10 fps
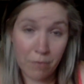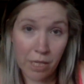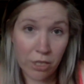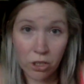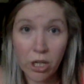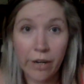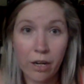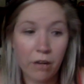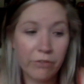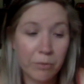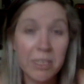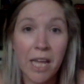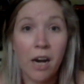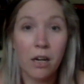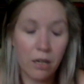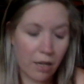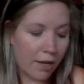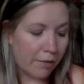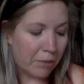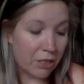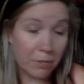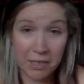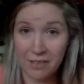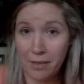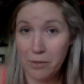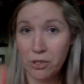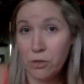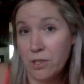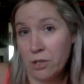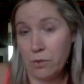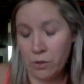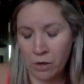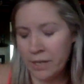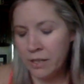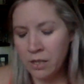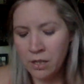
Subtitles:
I just shut it off. It was there. I was choosing to ignore it.